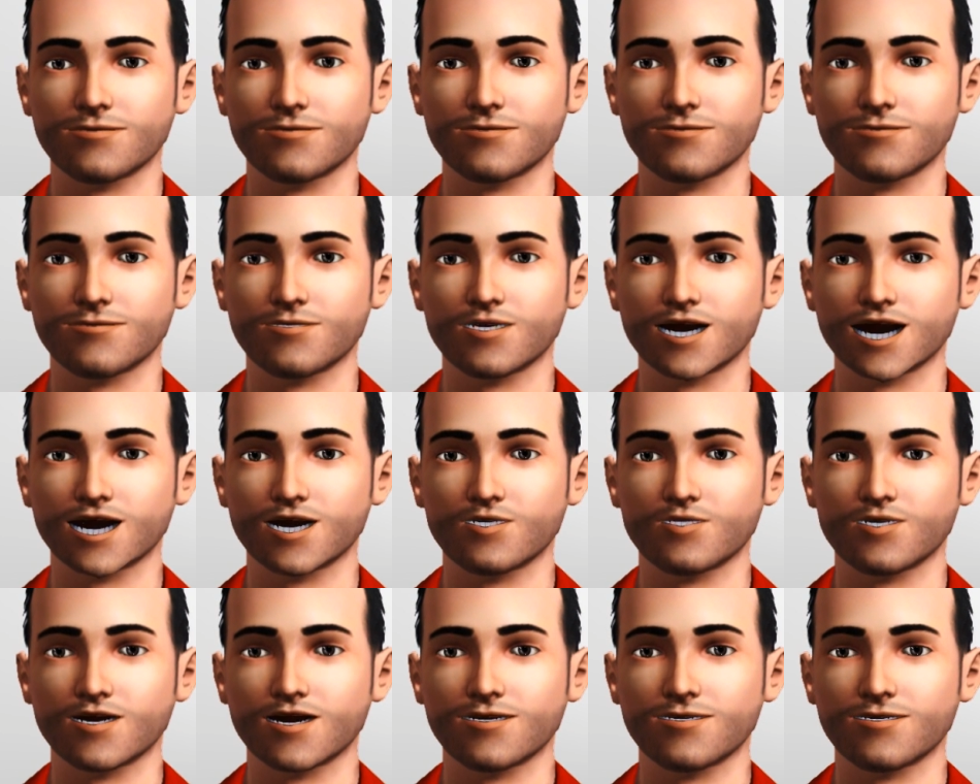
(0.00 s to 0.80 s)

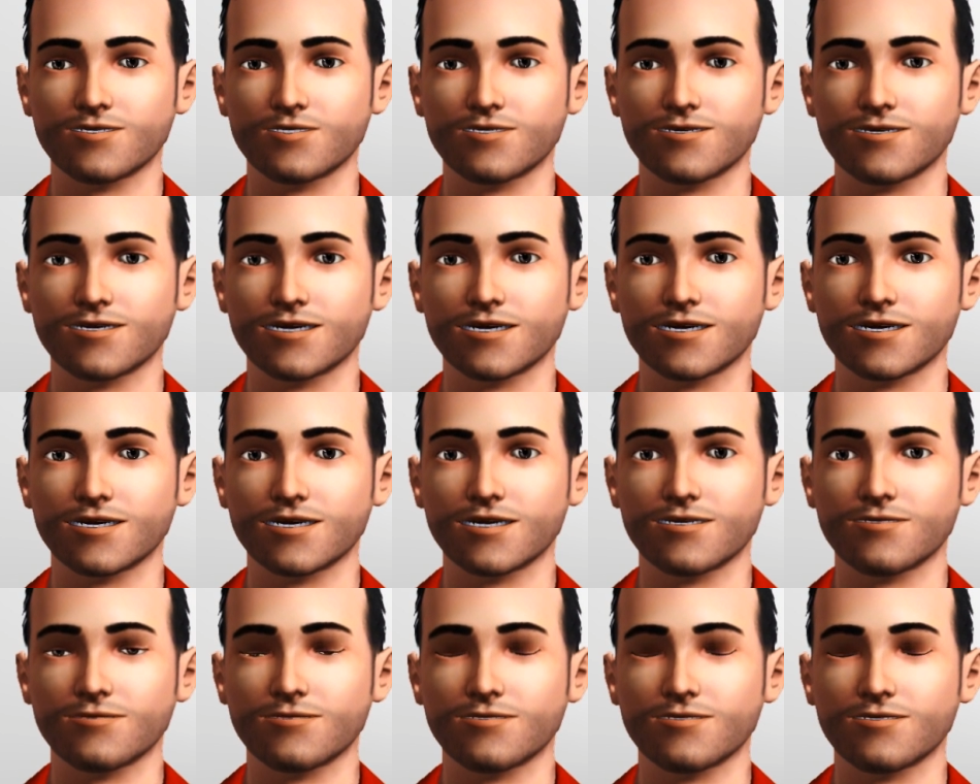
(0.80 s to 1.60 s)
whilst I was doing
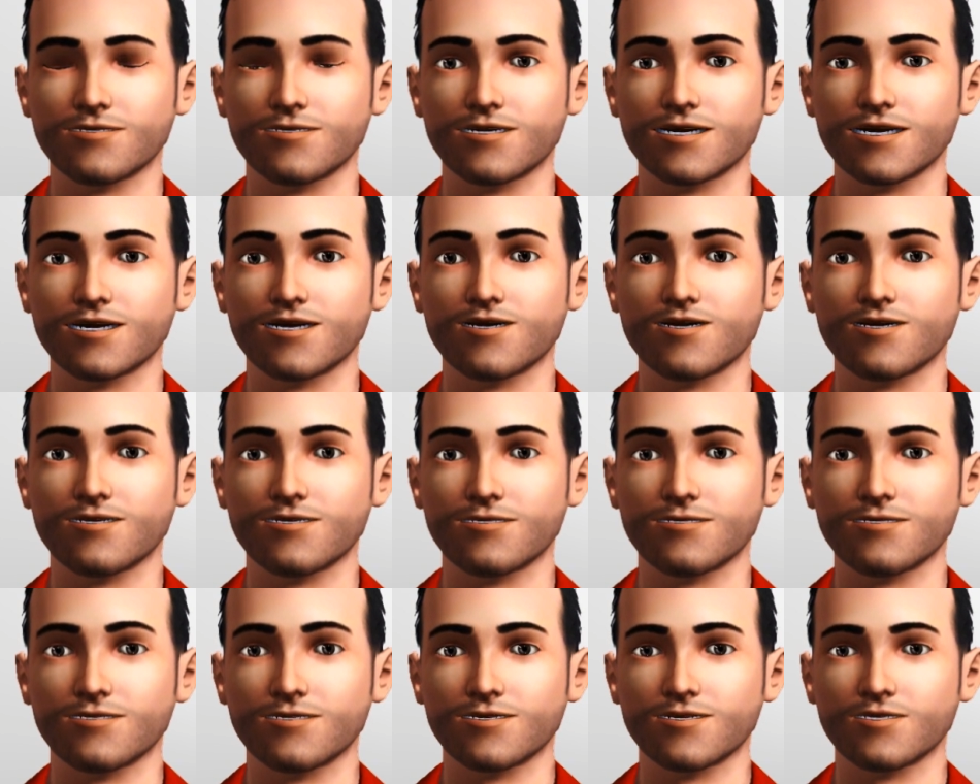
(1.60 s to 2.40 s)
it. And
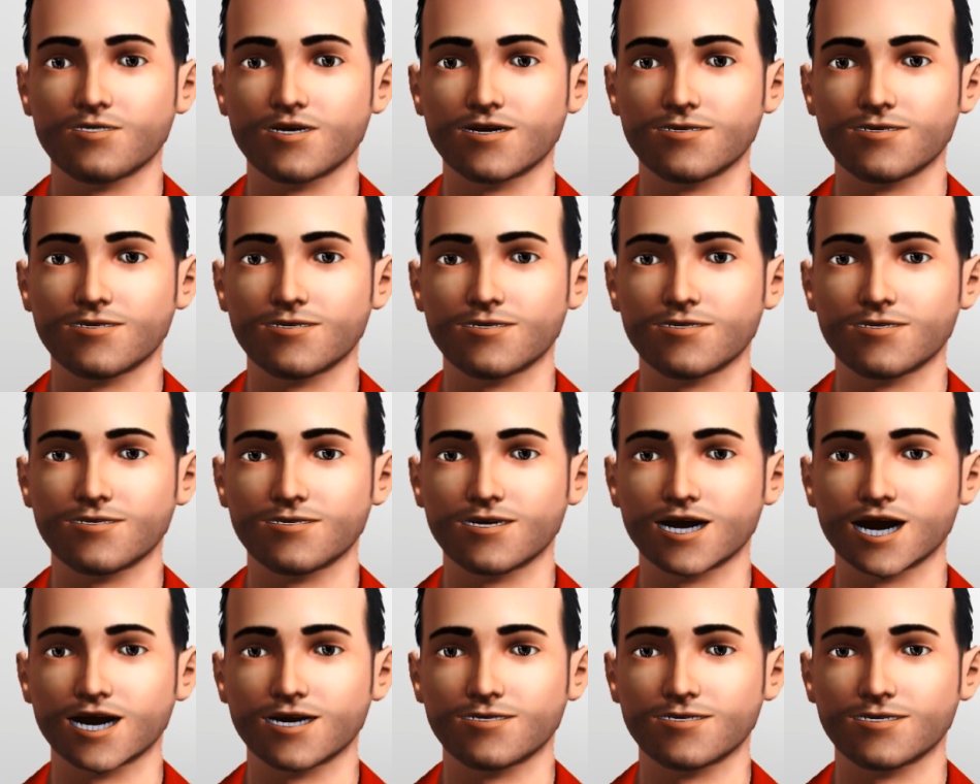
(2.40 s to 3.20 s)
I felt that
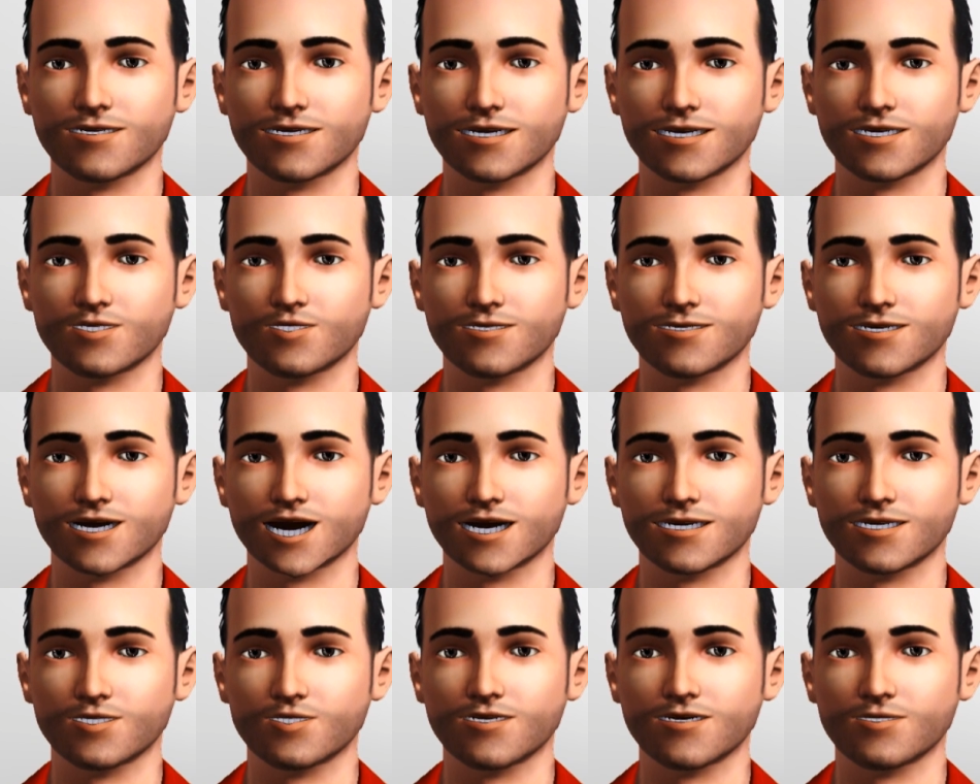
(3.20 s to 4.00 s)
was one of the best
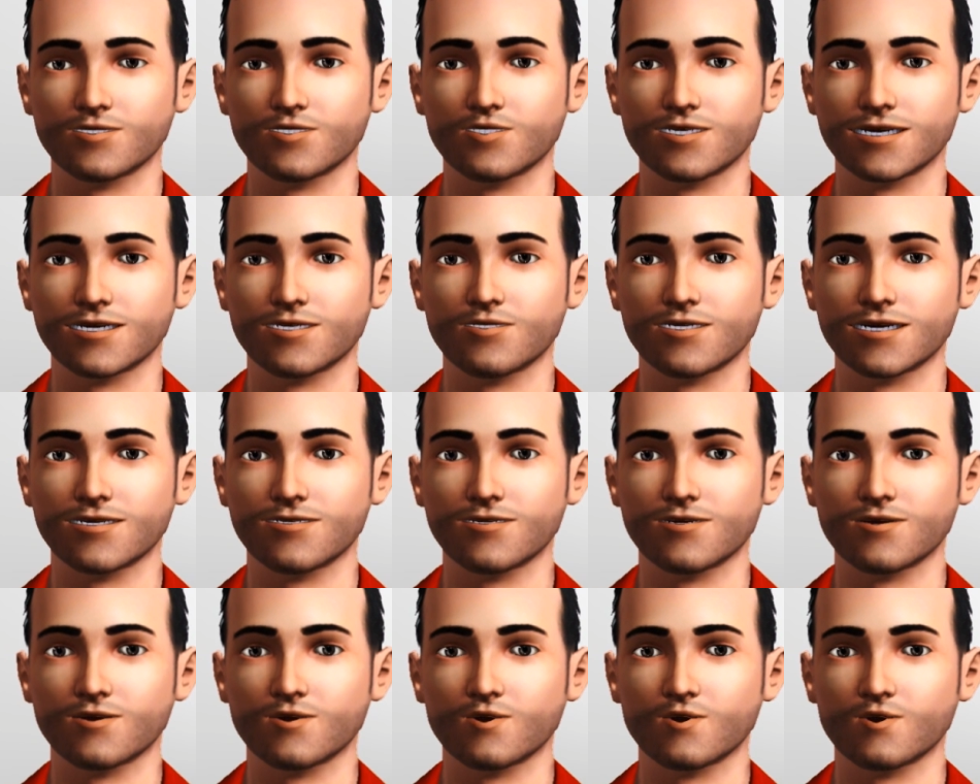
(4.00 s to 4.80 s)
ways to
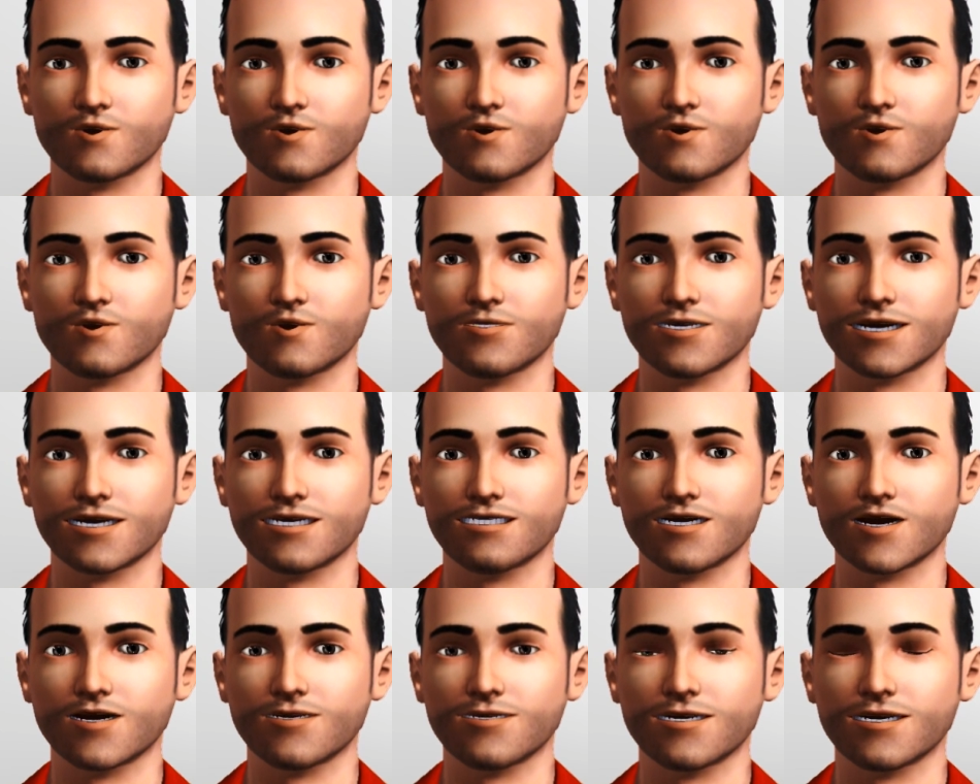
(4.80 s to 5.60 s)
communicate how to do
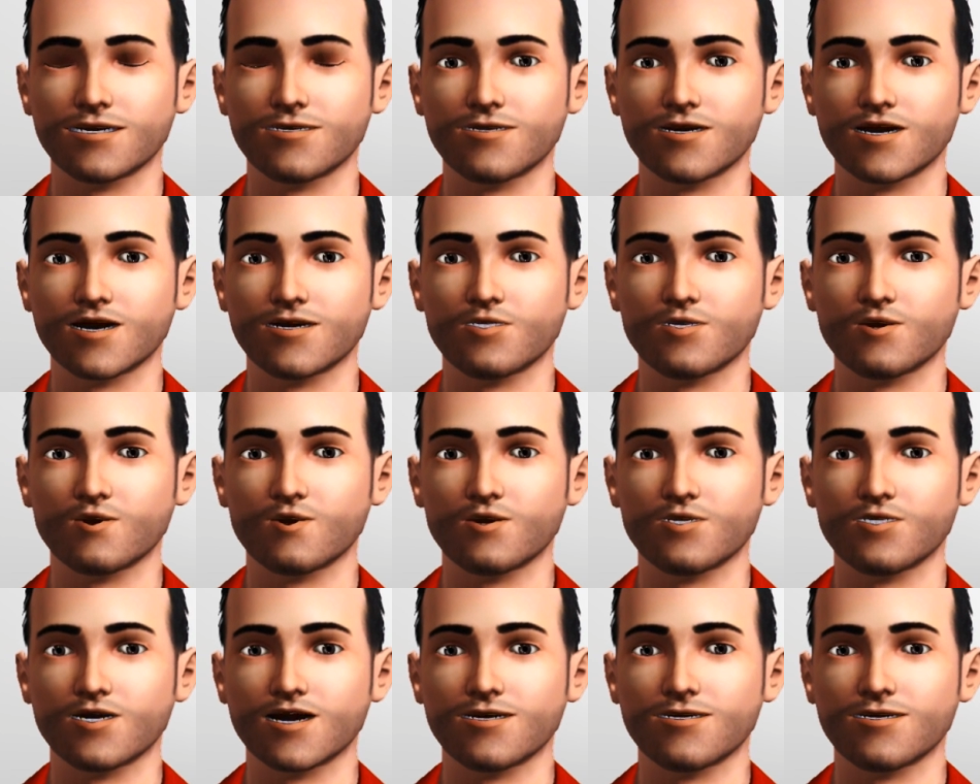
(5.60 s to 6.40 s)
something and how to
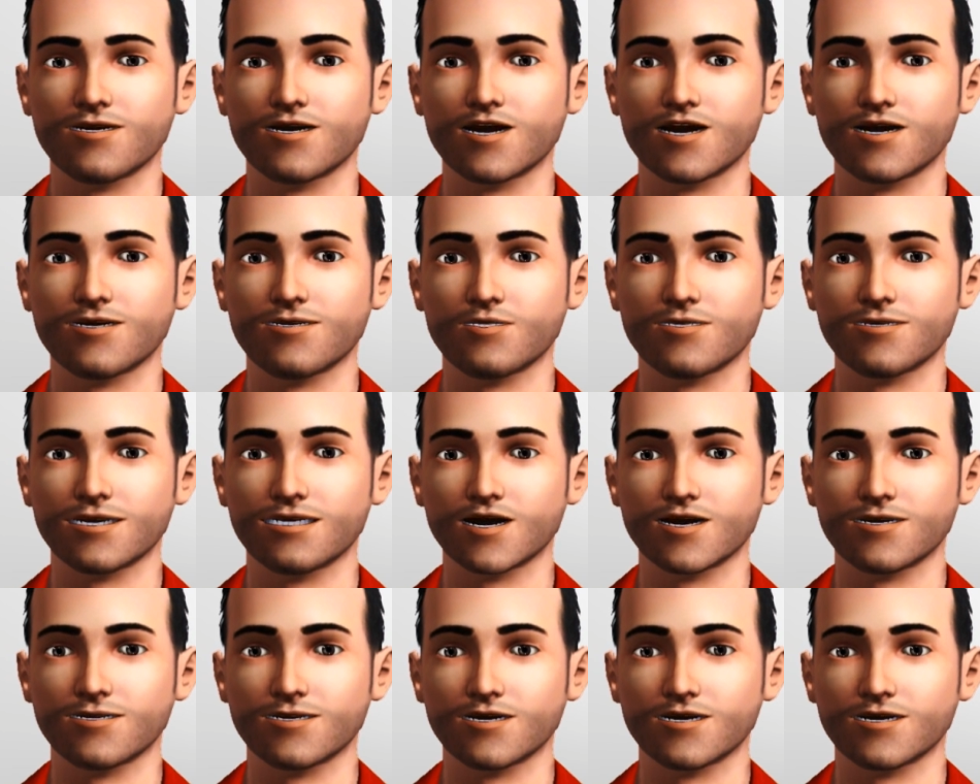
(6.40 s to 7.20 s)
show someone how to do
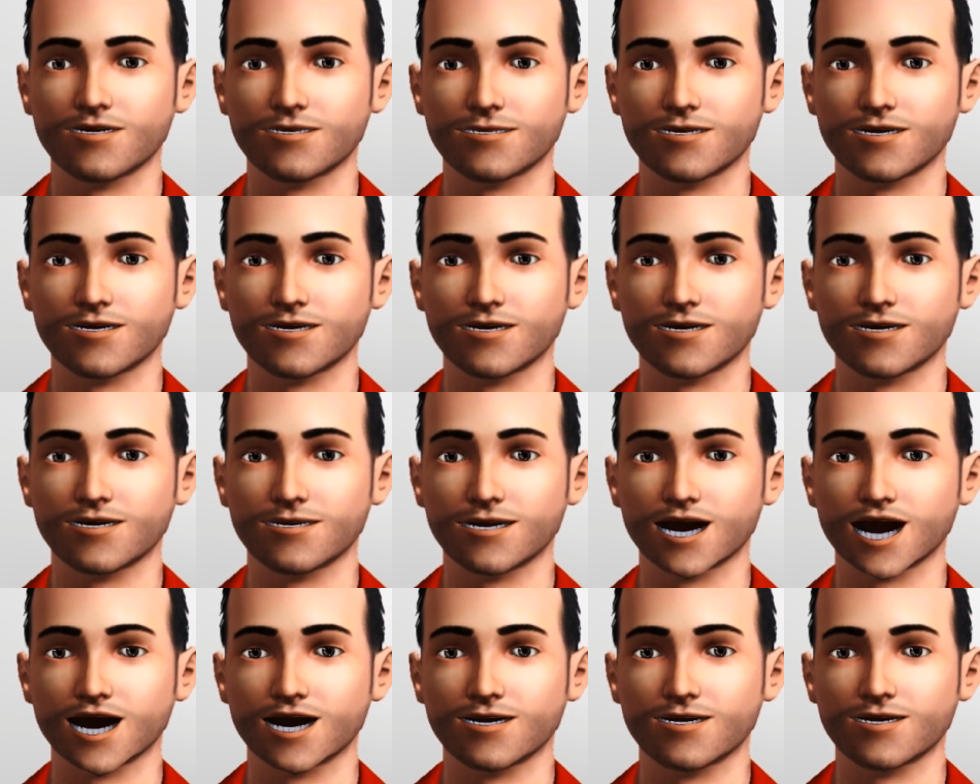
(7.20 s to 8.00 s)
something
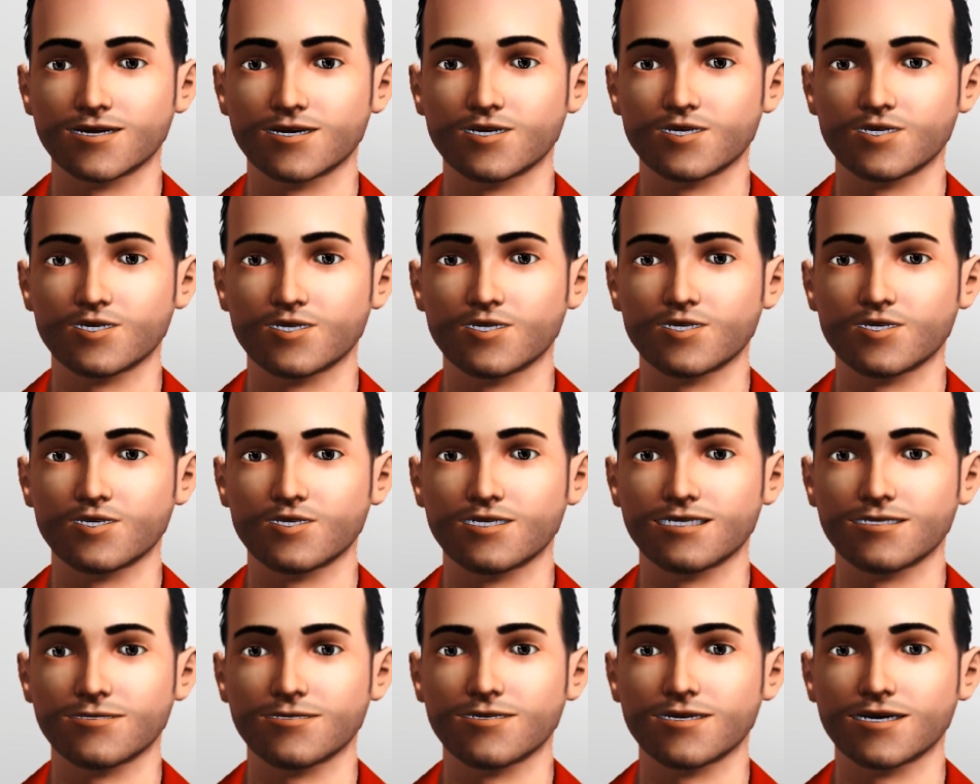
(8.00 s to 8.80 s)
in the
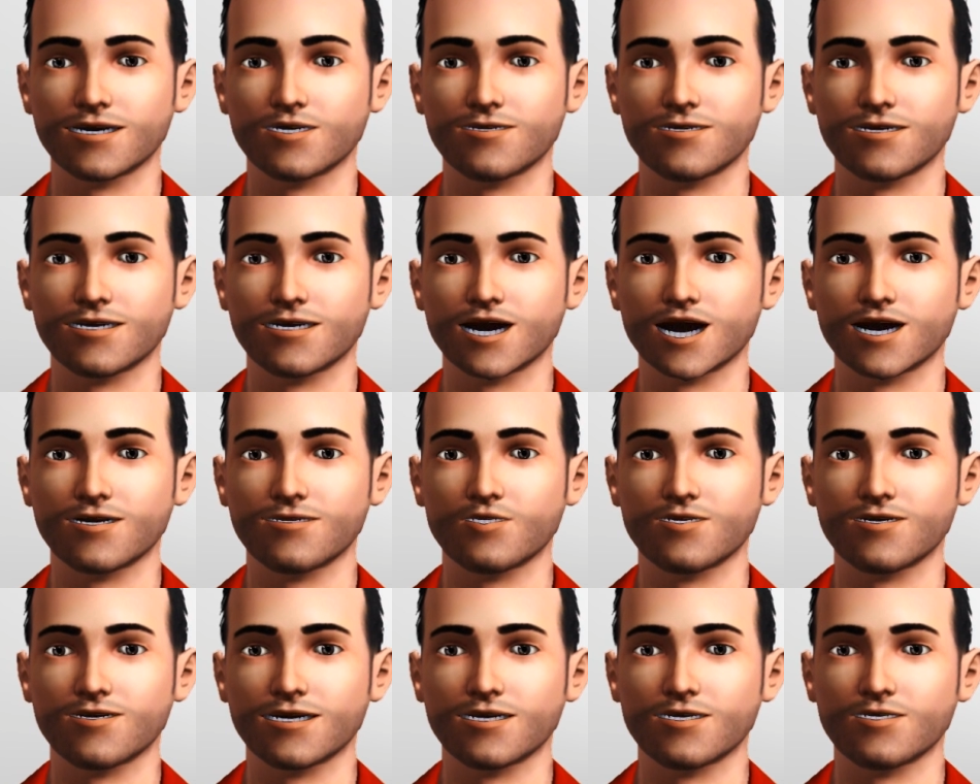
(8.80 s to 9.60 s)
most easily
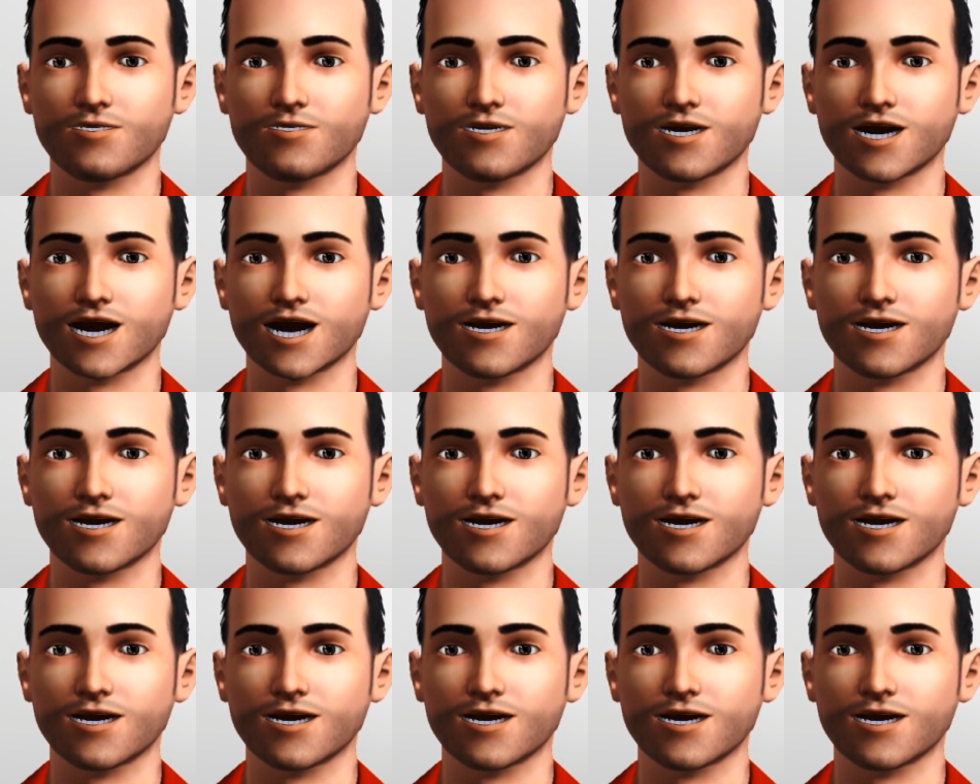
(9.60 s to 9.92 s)
understandable way